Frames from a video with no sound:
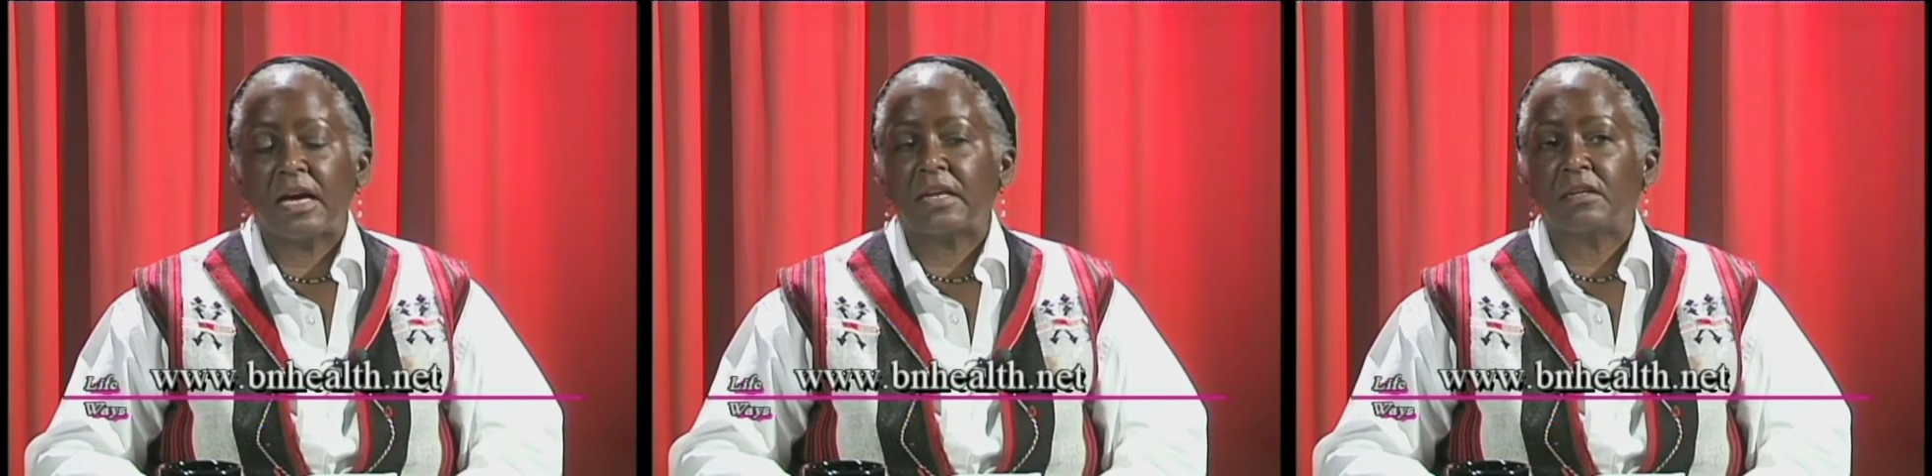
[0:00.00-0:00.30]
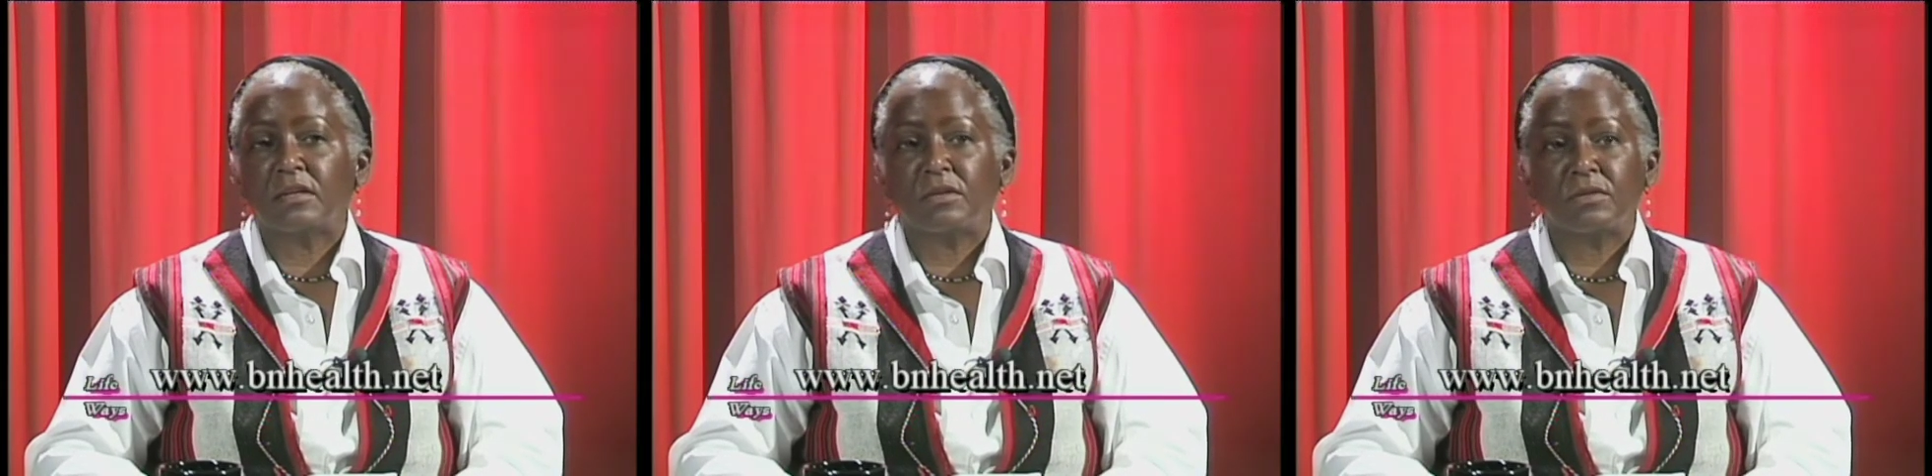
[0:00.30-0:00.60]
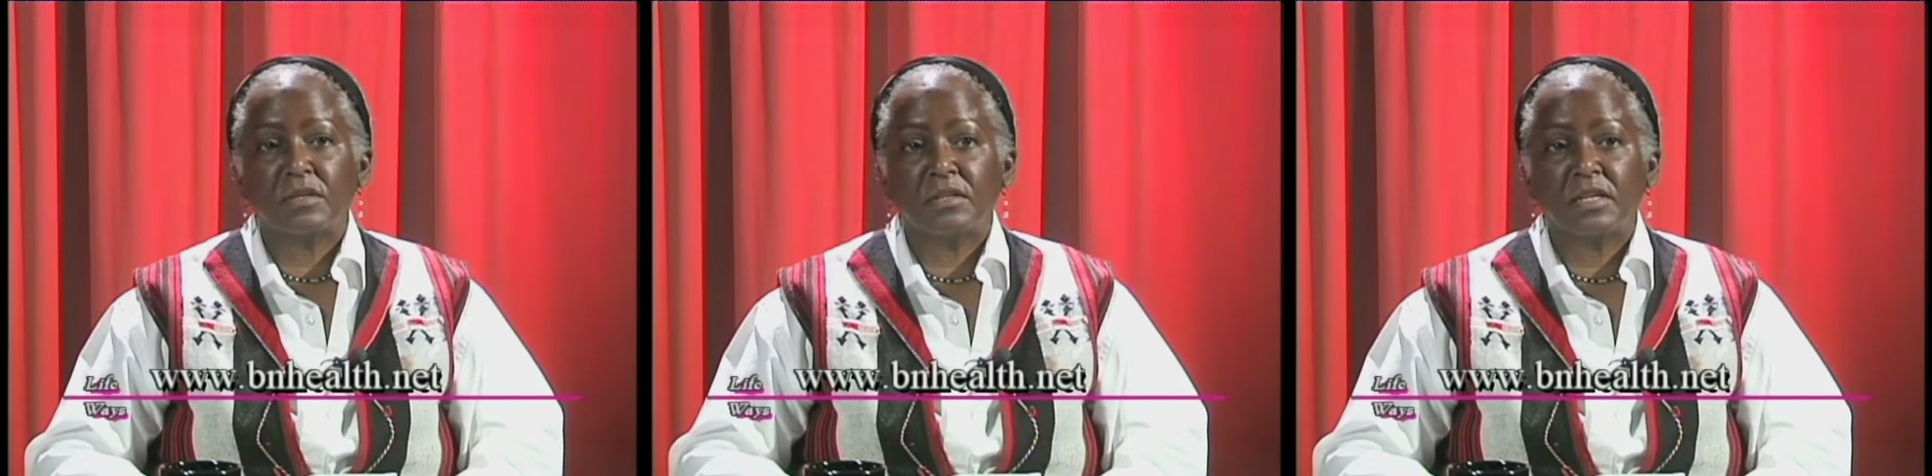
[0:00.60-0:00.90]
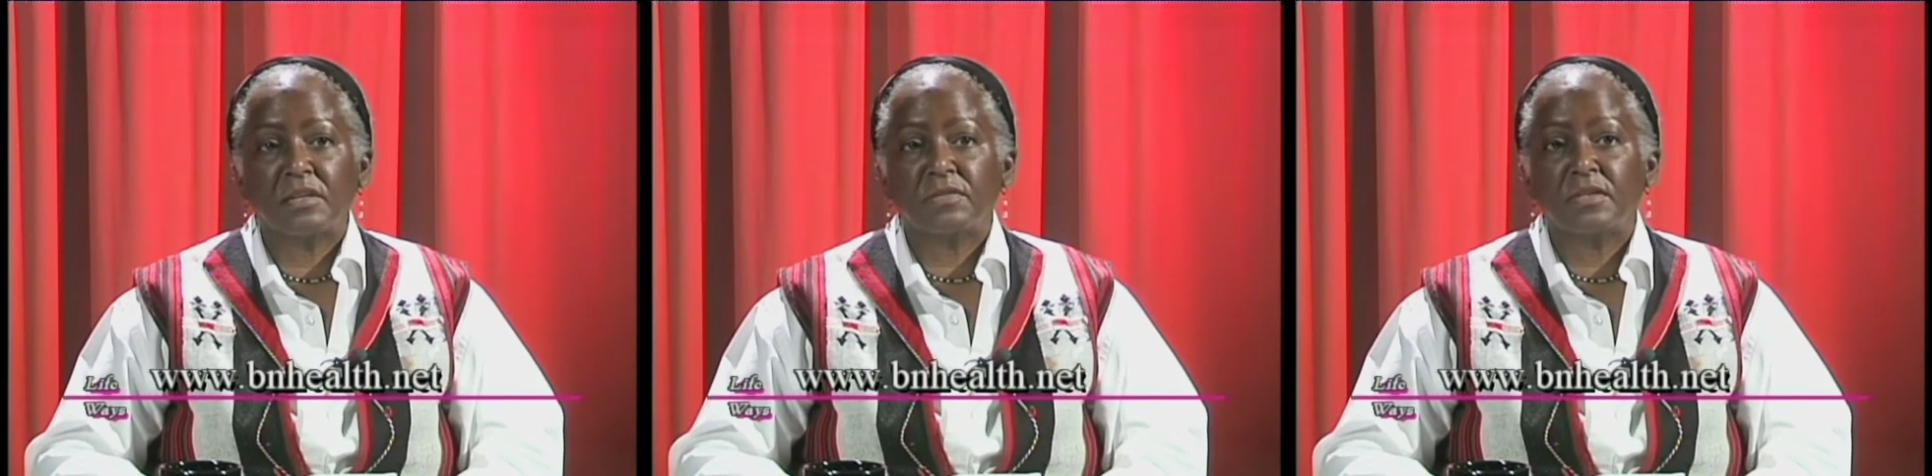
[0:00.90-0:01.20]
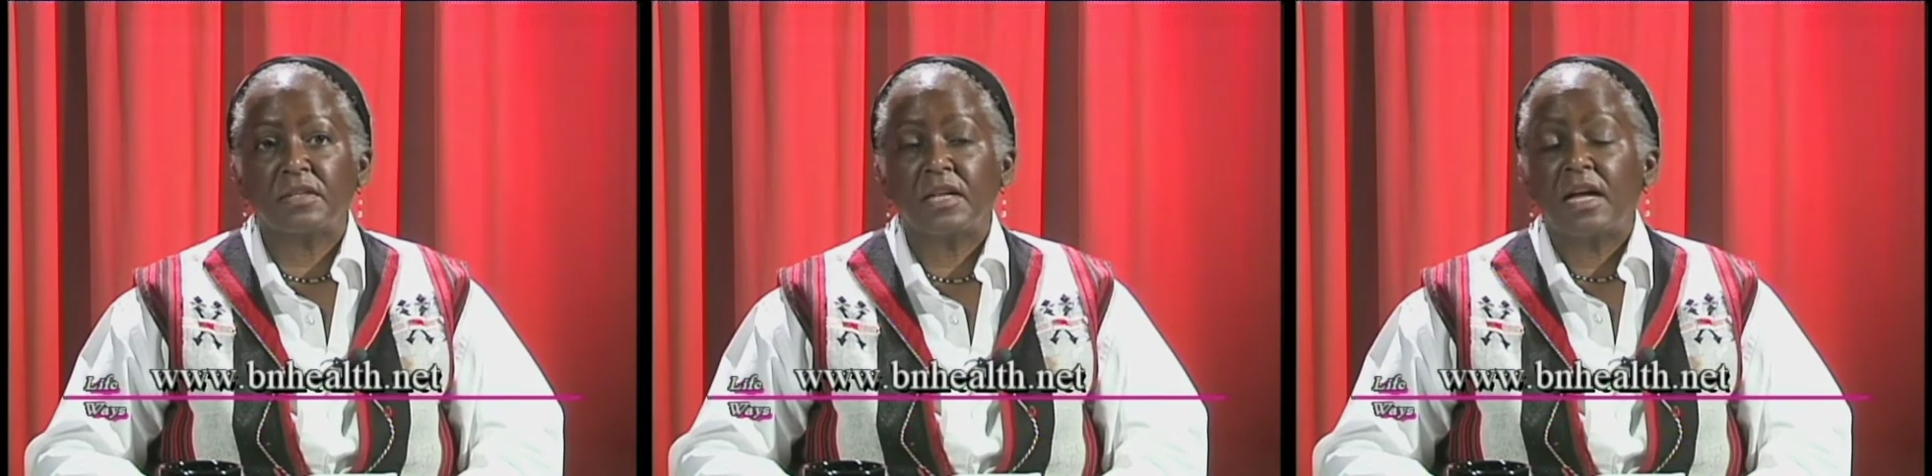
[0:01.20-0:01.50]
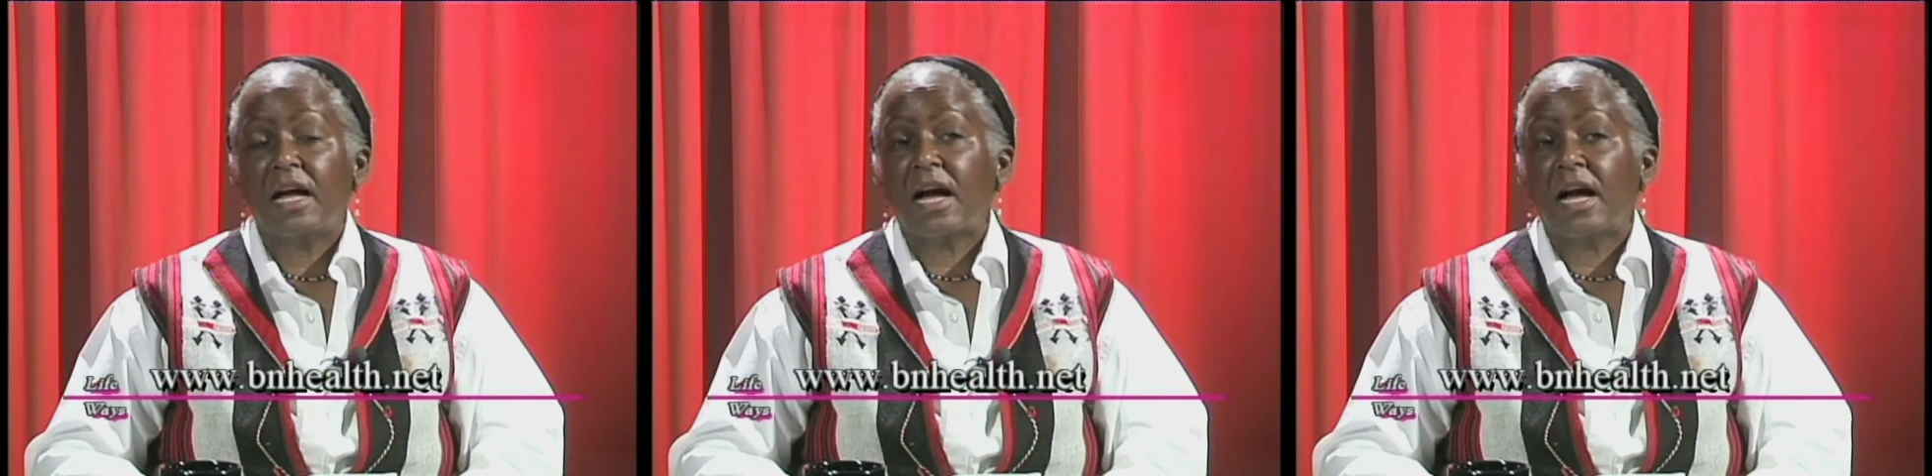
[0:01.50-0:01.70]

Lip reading: and a local level.